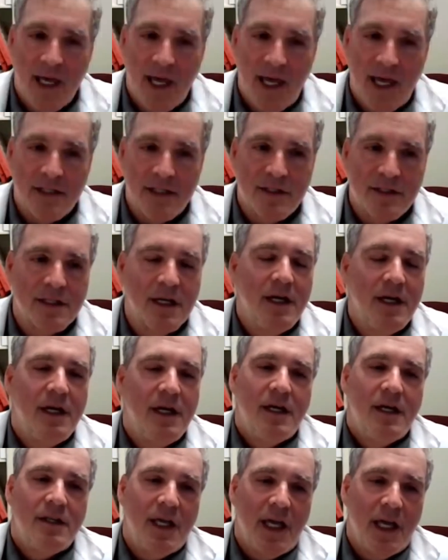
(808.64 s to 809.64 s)
yes.
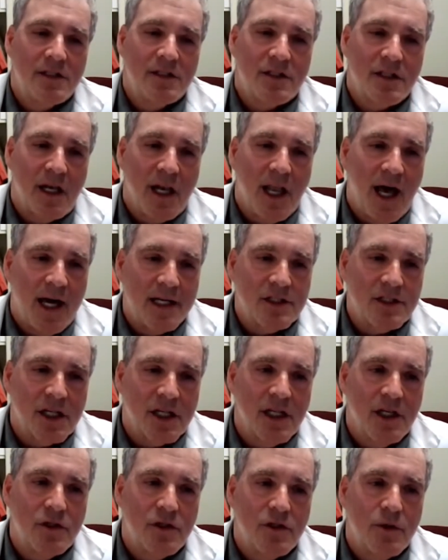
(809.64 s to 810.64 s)
The answer
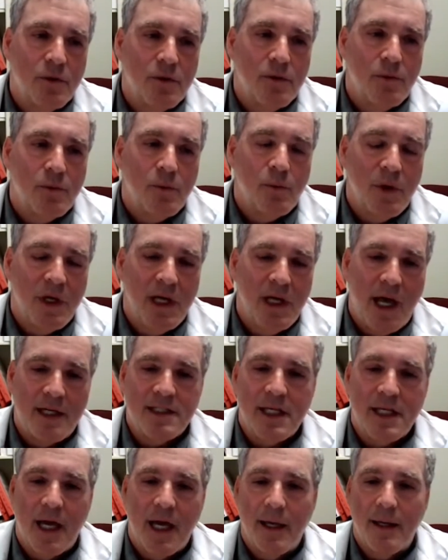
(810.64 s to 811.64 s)
logically to
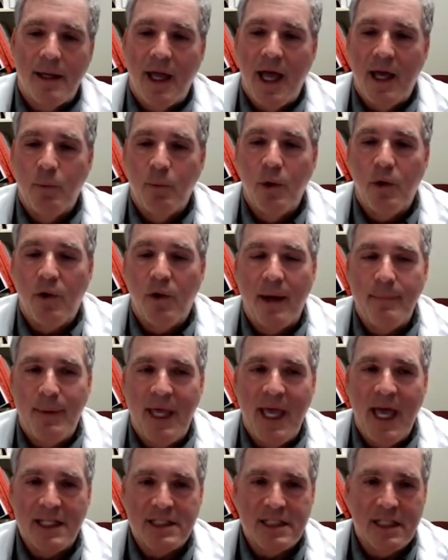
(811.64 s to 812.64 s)
will I
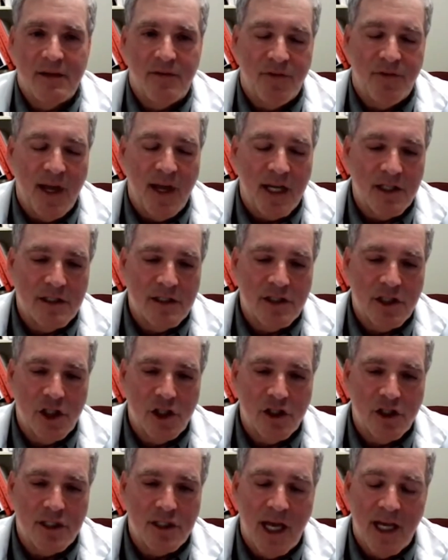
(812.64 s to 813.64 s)
be as
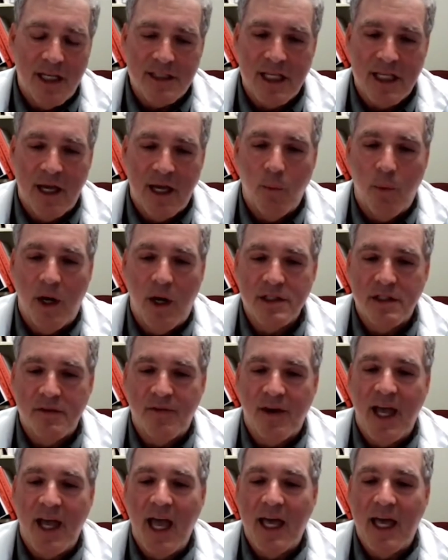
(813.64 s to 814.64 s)
infectious as I was
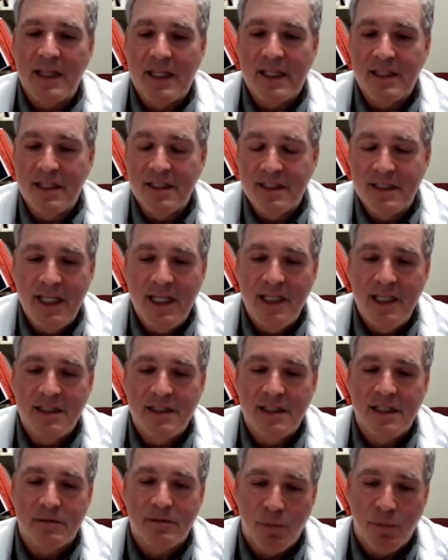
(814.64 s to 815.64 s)
if I had the
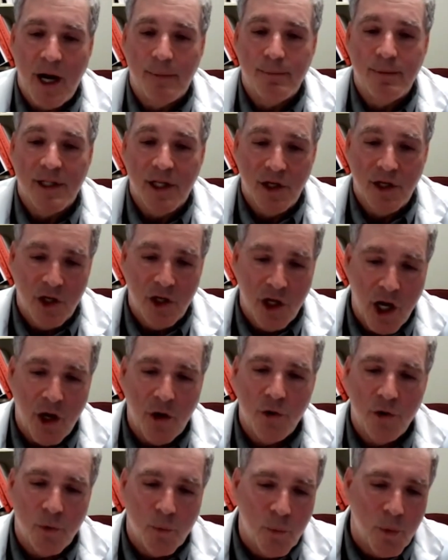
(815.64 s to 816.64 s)
disease is probably
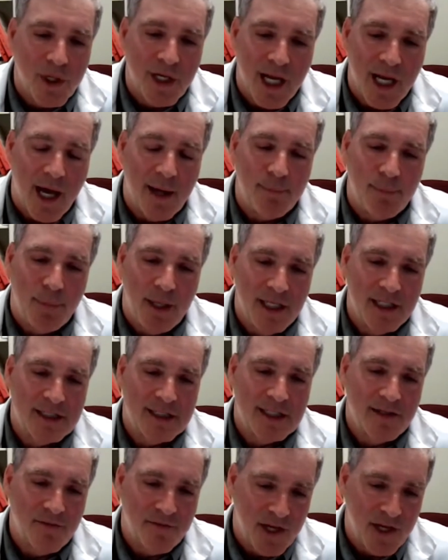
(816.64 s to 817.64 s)
no, you would not be
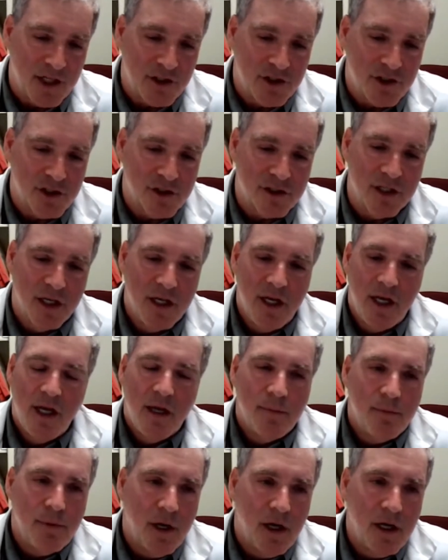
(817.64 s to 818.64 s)
as infectious.
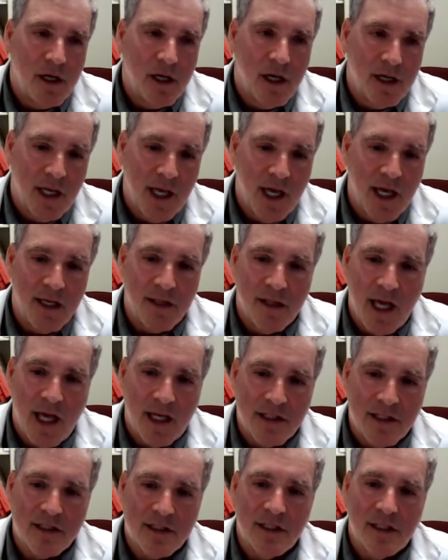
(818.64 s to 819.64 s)
But again,
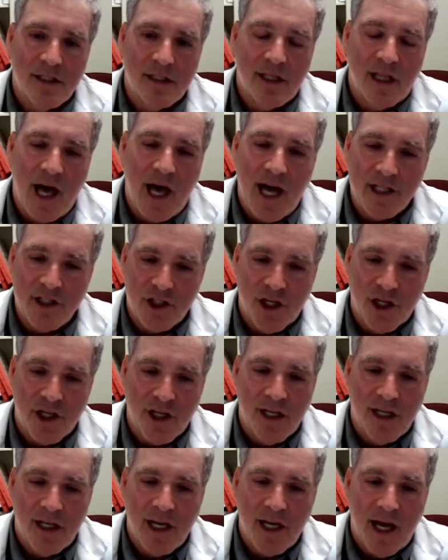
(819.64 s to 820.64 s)
that's
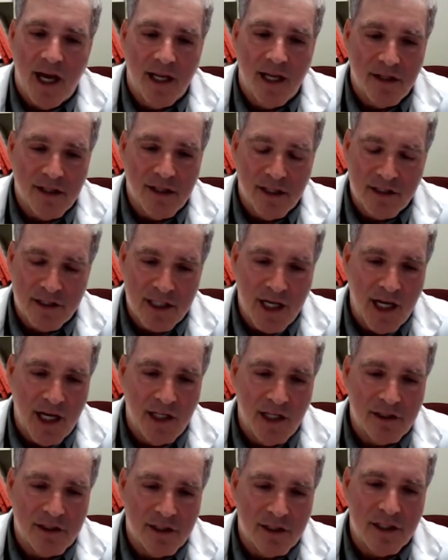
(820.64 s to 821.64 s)
logic and not the
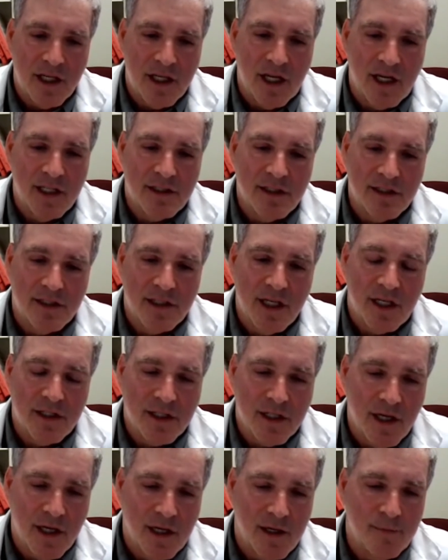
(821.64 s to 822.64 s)
science. The science is
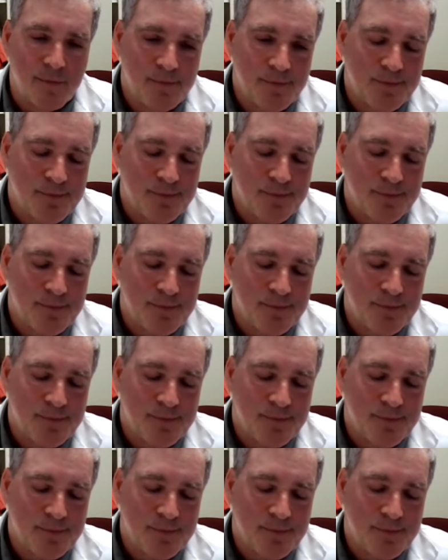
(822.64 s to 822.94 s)
yet to come.